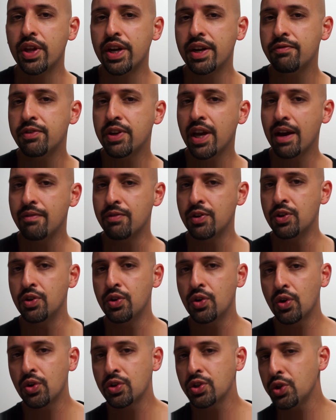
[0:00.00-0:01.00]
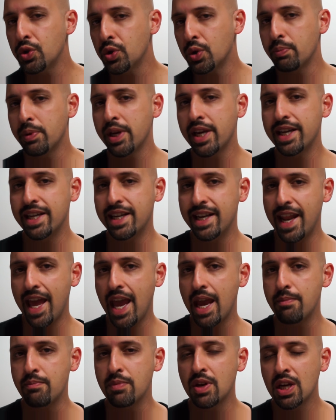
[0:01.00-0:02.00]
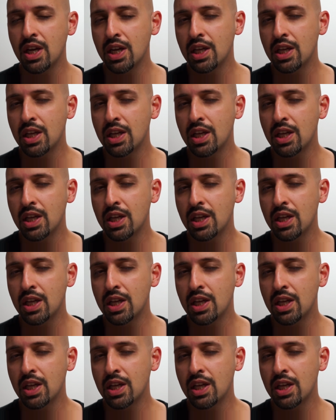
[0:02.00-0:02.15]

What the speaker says: that if you have a non-European name,